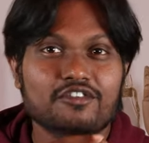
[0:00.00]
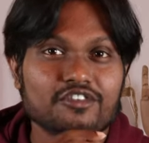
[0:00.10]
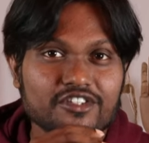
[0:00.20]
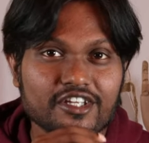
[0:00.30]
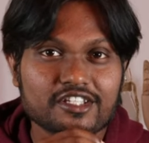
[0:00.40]

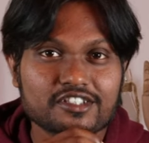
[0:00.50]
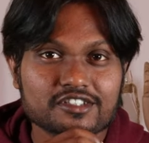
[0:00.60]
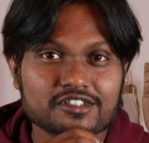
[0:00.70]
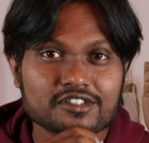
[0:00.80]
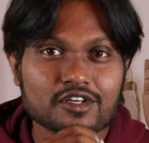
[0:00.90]

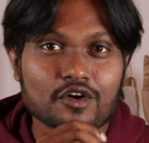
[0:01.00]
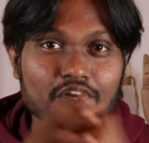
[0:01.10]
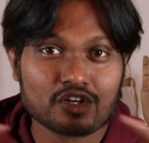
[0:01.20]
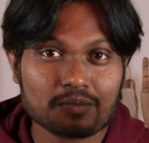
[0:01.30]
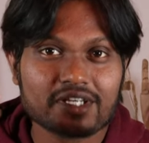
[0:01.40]
physics or
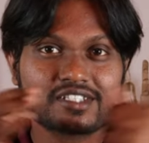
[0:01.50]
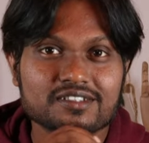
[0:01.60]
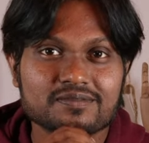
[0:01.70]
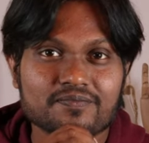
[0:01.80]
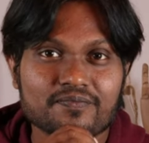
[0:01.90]
economics?